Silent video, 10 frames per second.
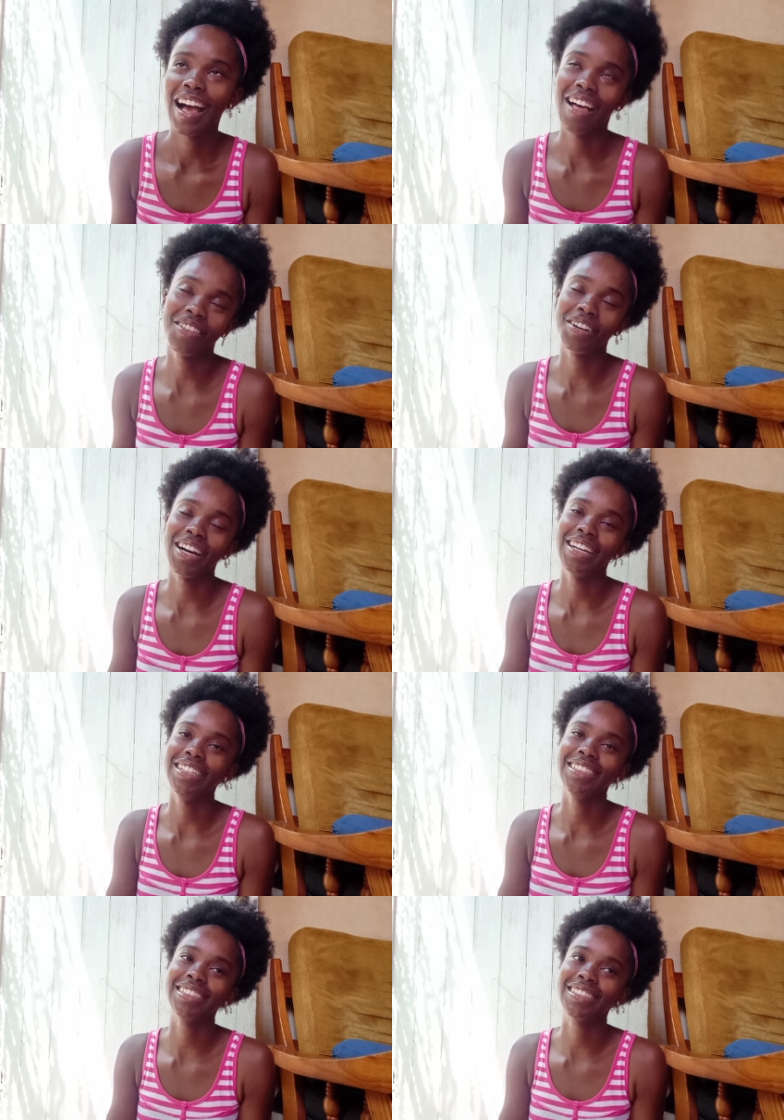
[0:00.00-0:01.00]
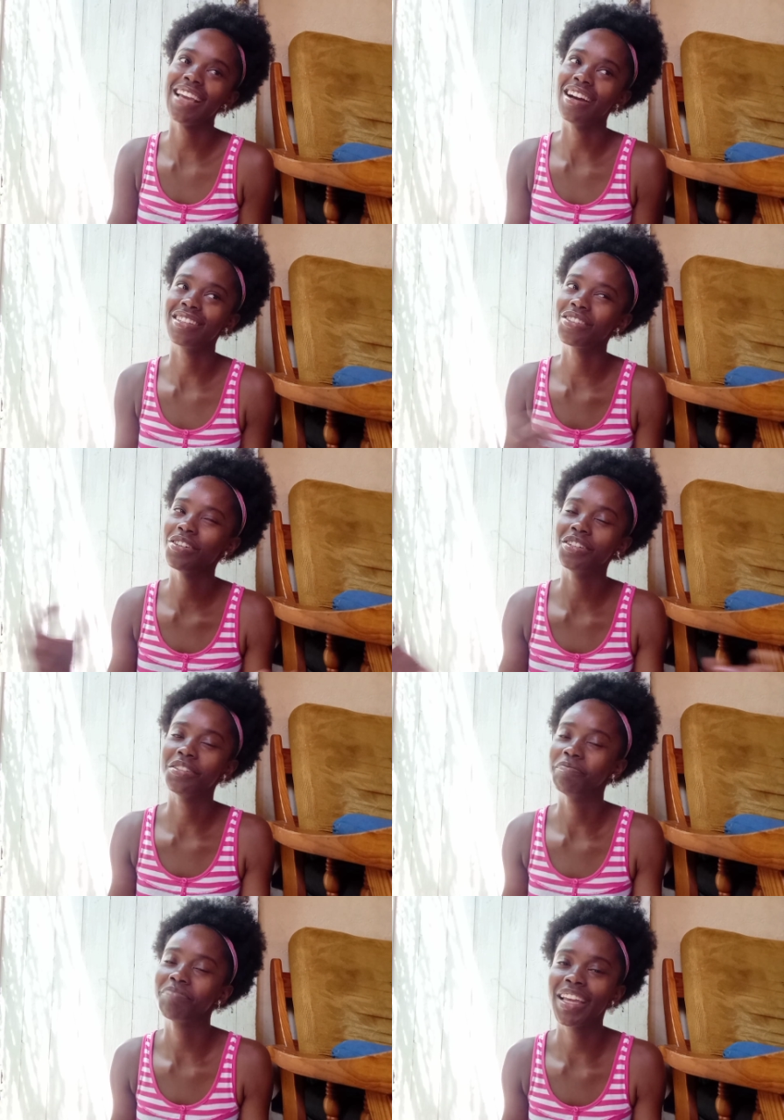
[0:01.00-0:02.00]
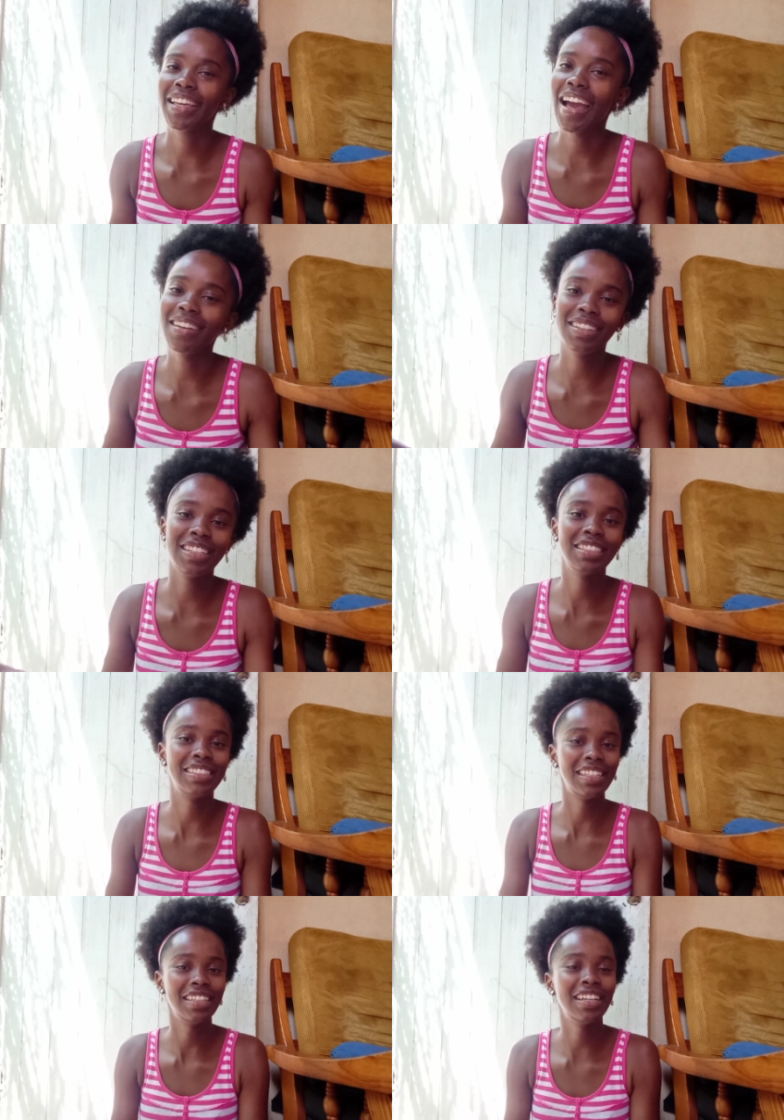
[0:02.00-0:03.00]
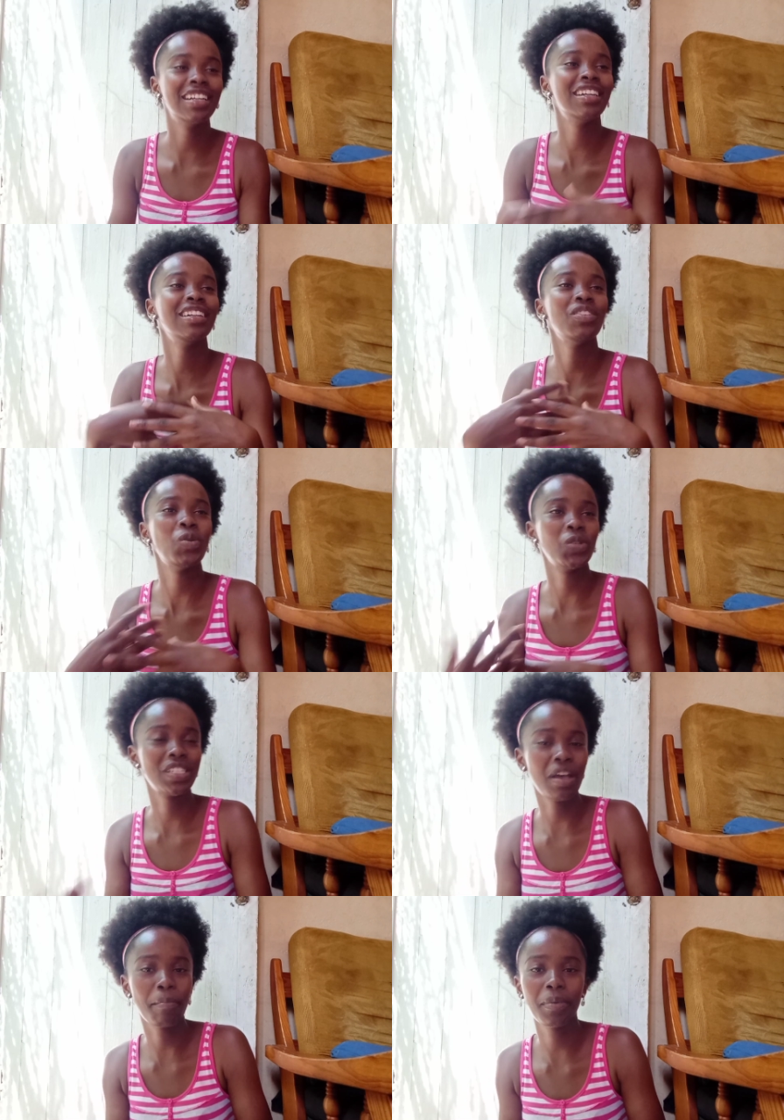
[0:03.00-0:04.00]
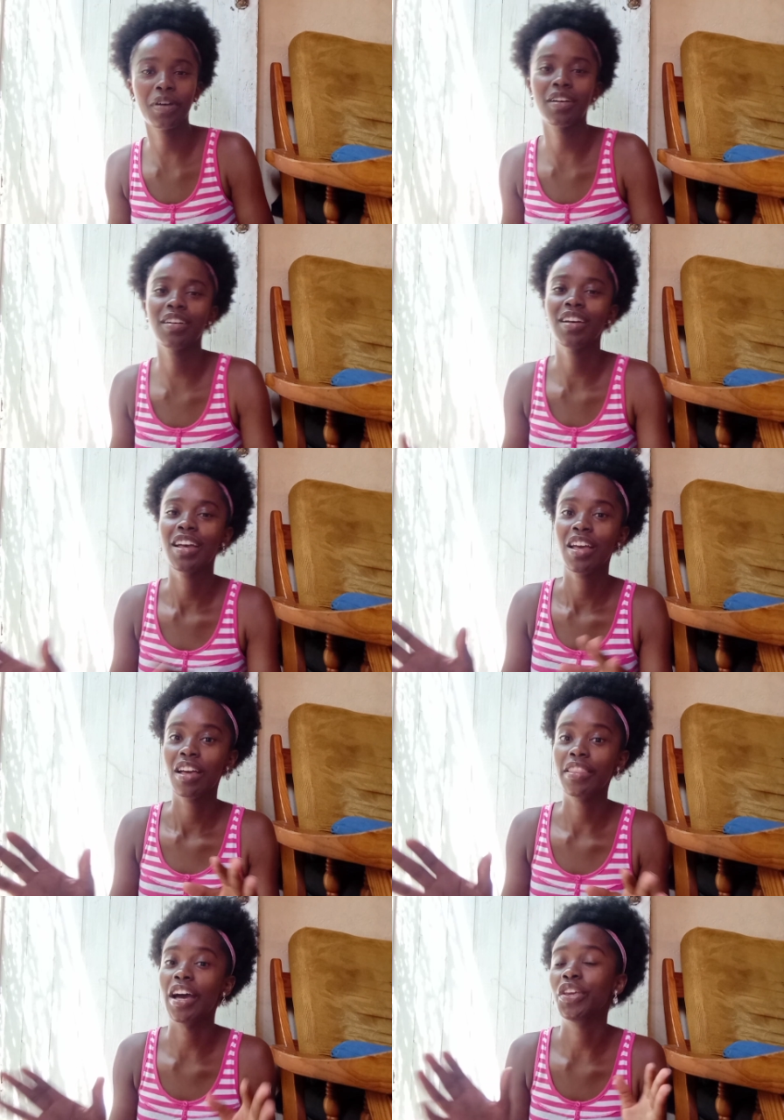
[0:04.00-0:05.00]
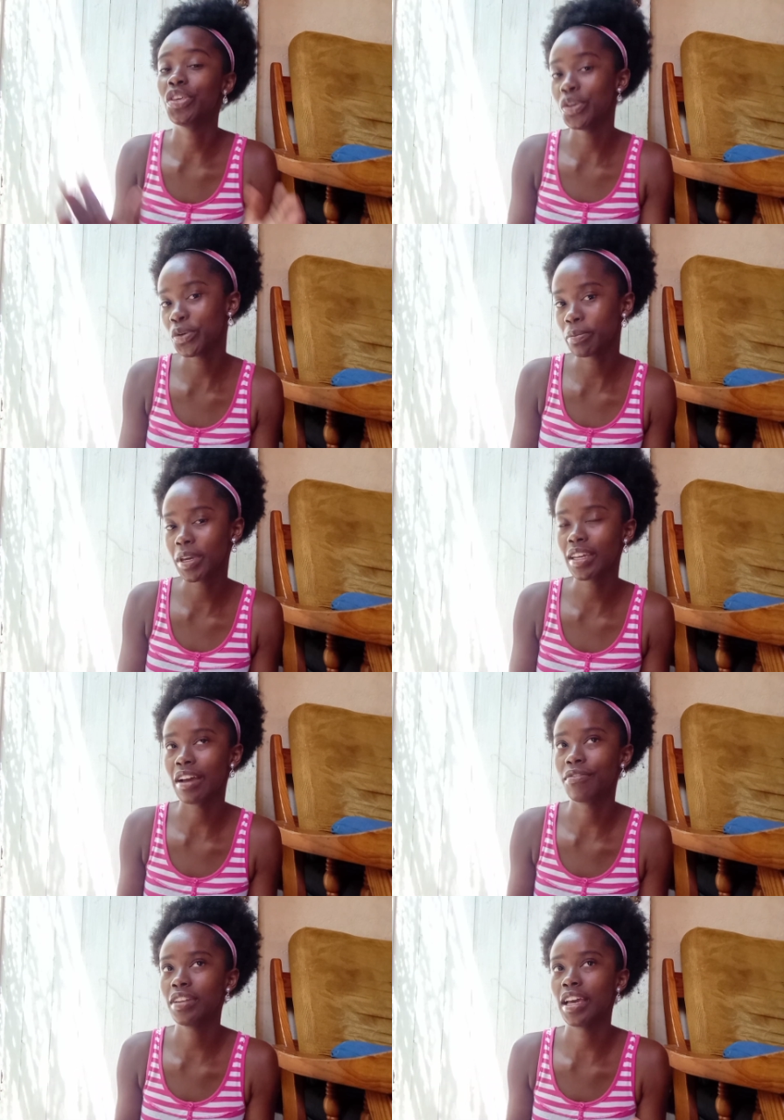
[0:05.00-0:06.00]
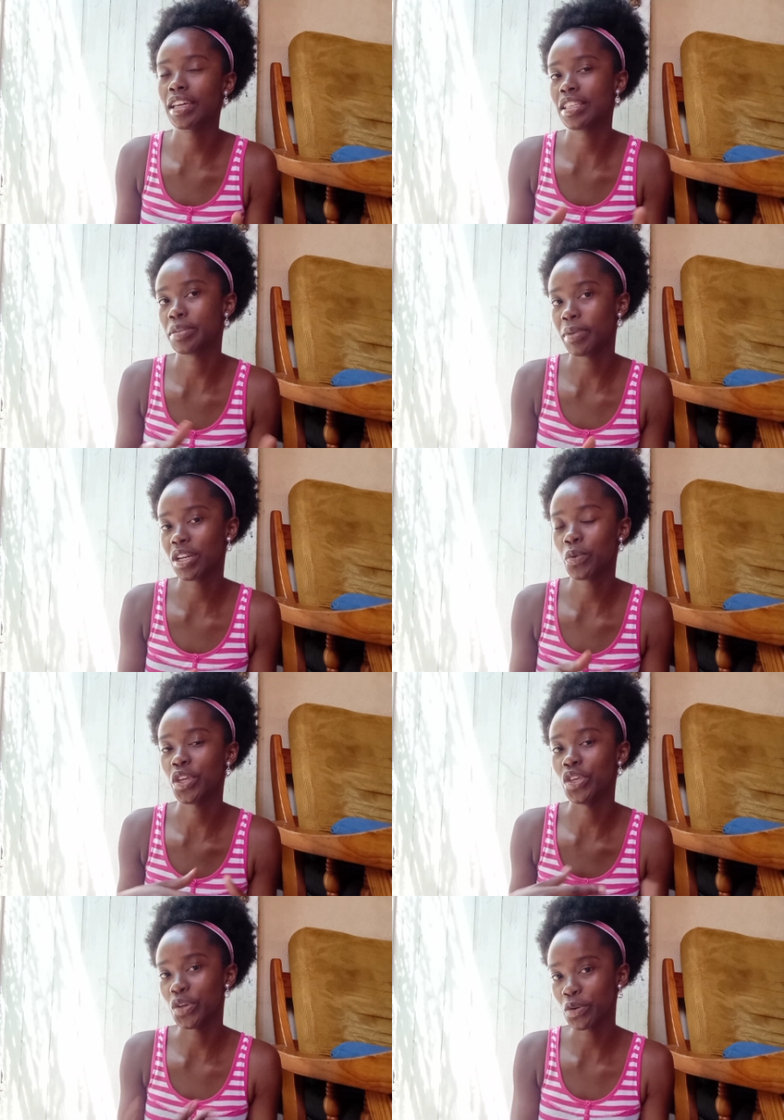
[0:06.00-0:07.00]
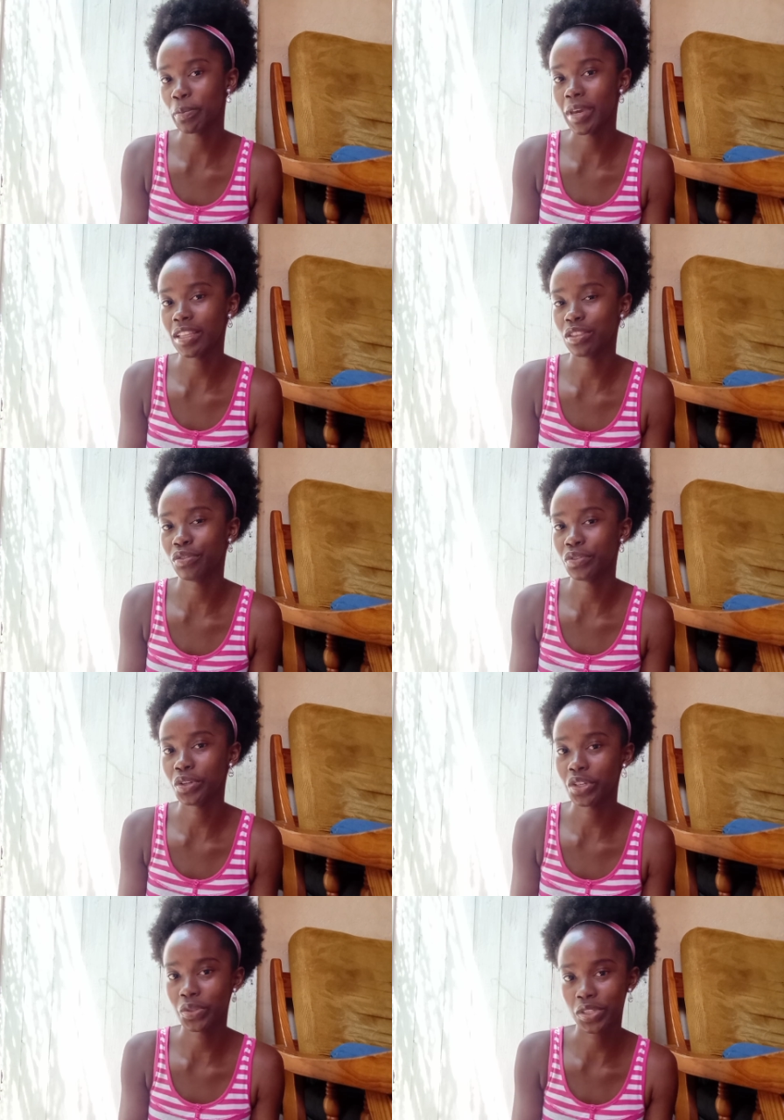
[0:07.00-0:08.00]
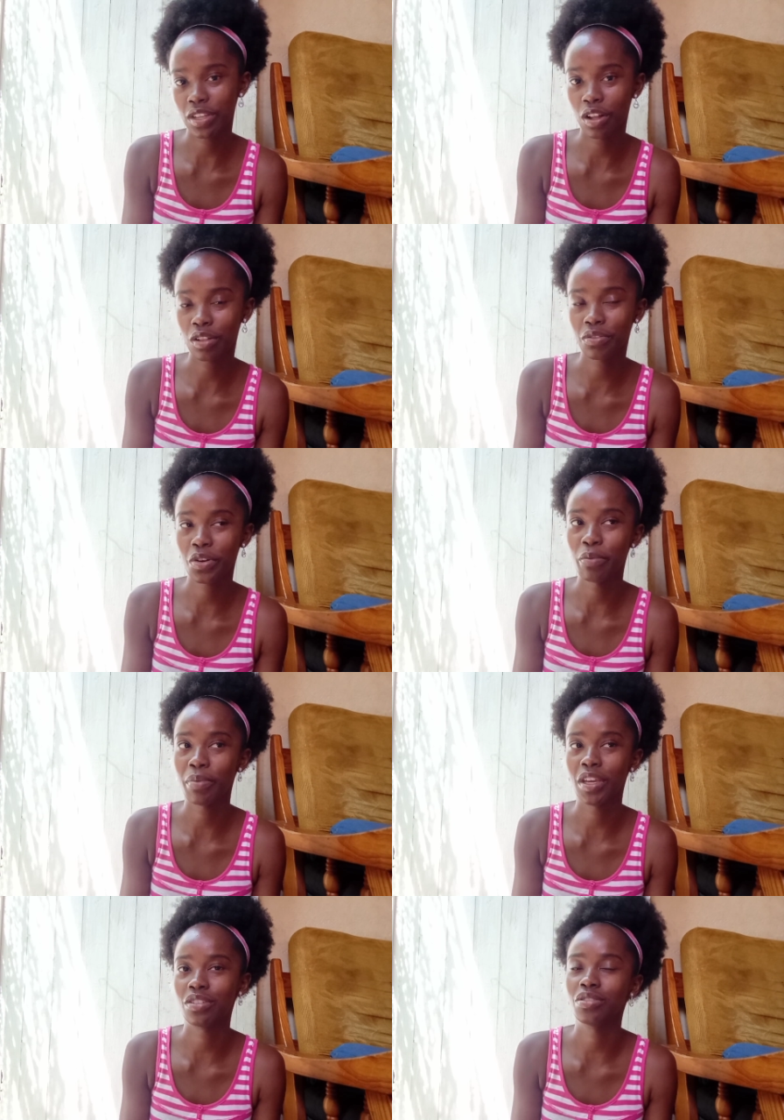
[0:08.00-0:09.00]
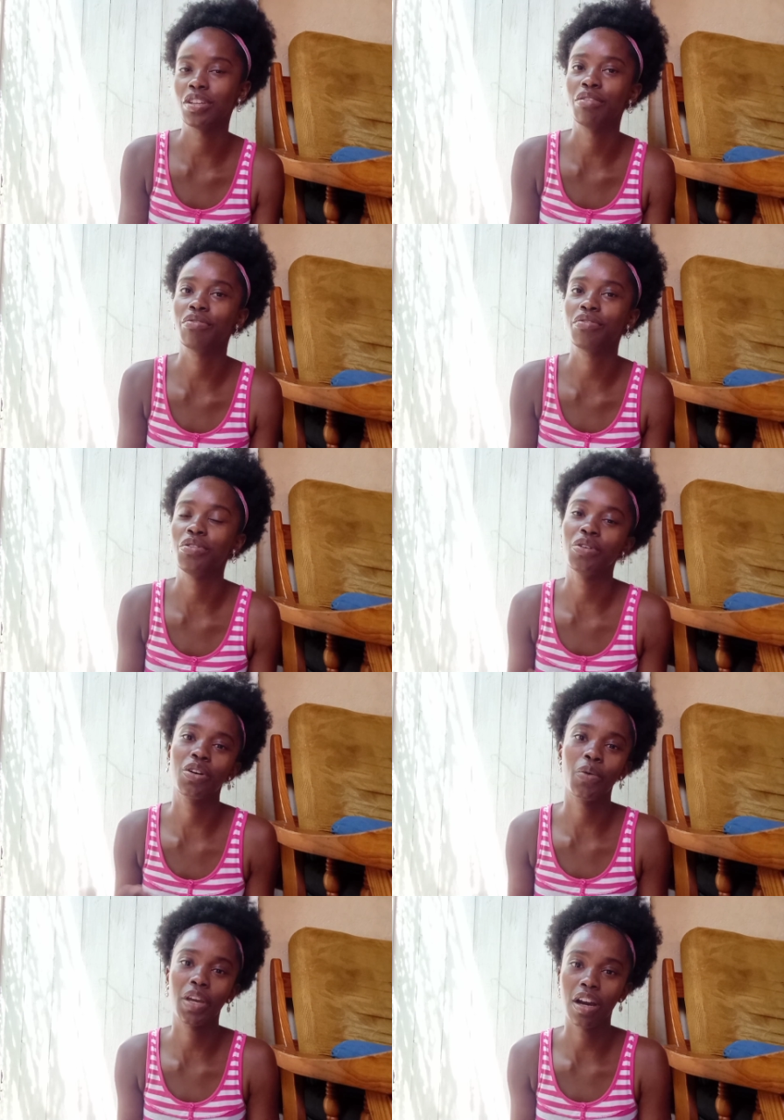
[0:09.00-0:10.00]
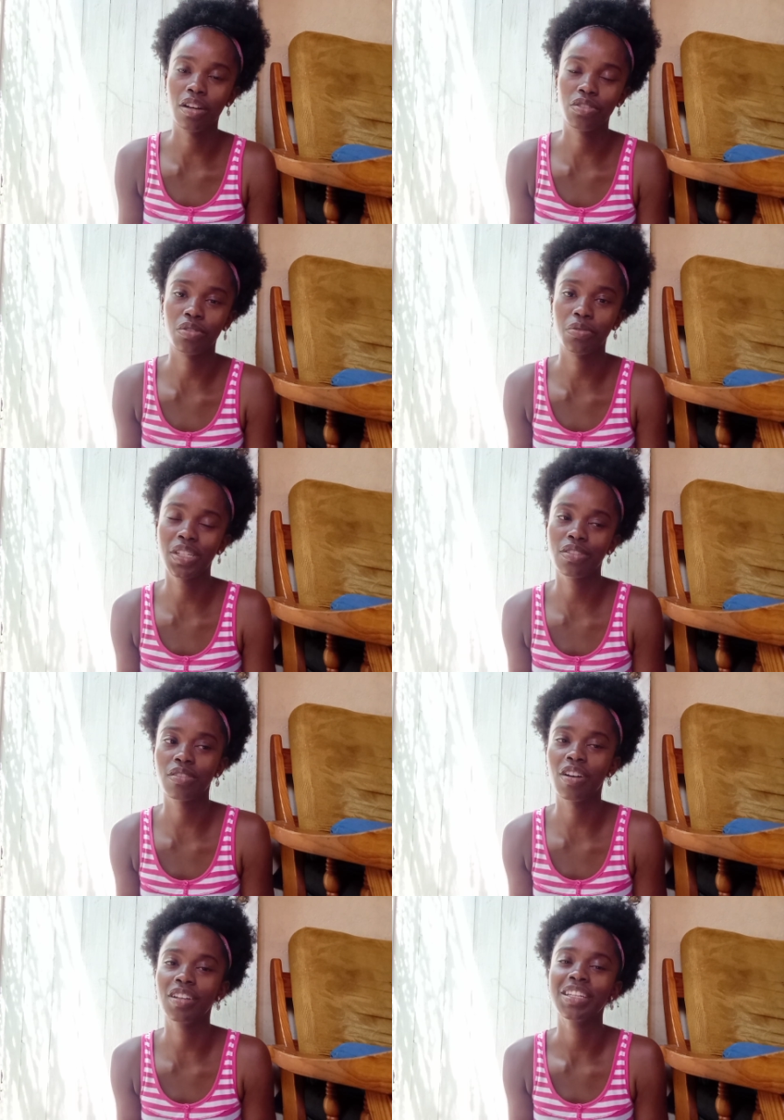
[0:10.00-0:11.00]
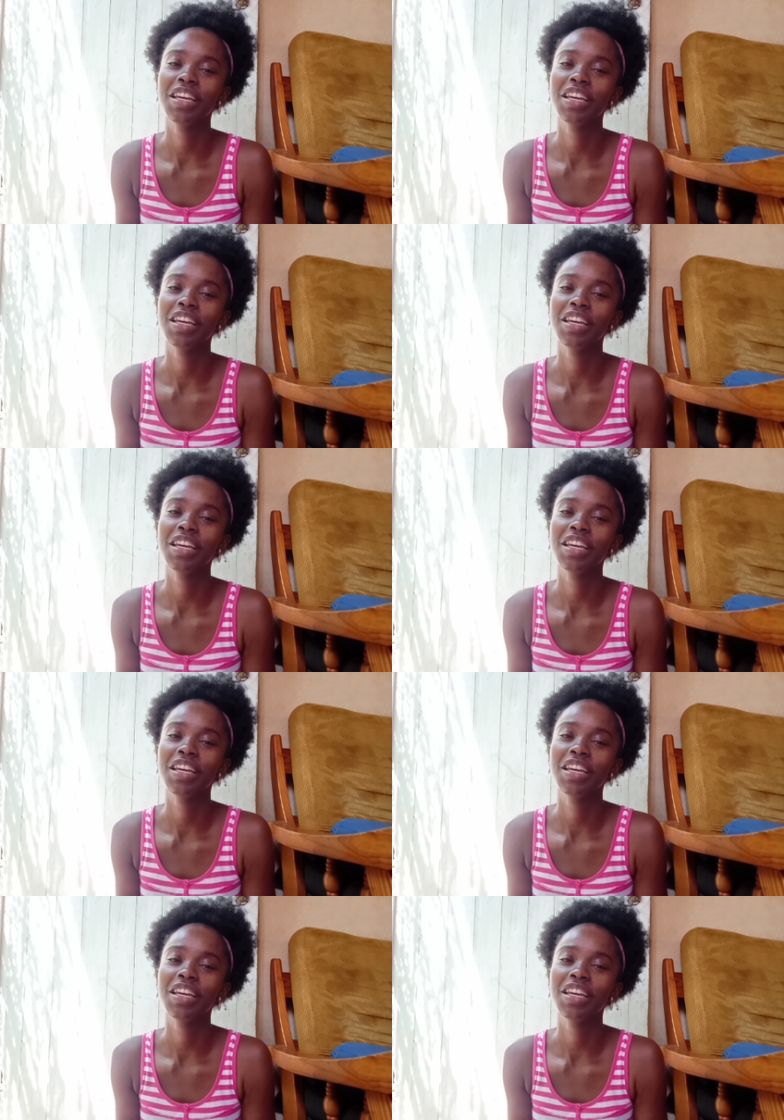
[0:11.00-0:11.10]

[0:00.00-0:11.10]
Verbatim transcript: Otherwise, yeah, so a candlelit dinner or supper that you made, I feel like it's better when you make the food yourself compared to if you're going out to a restaurant,